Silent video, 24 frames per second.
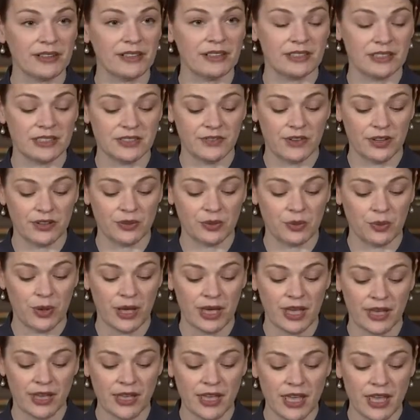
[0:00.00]
to this federal
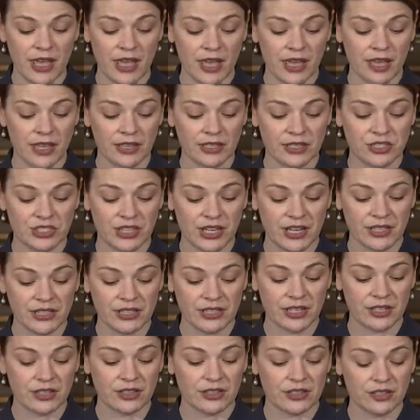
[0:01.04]
way and a change
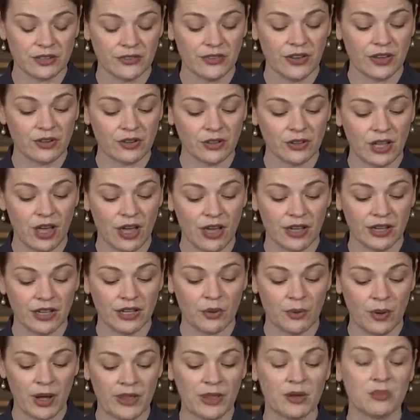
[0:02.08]
to federal law in
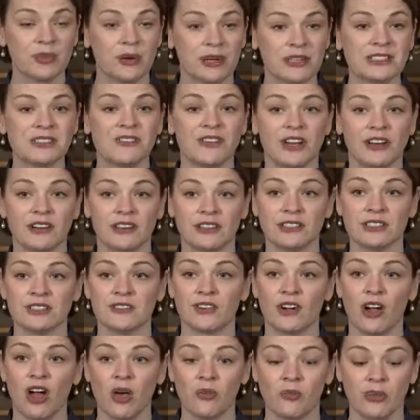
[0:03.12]
a way that brings fairness
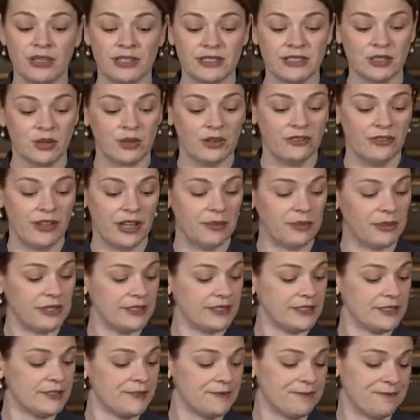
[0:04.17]
for all Minnesota families.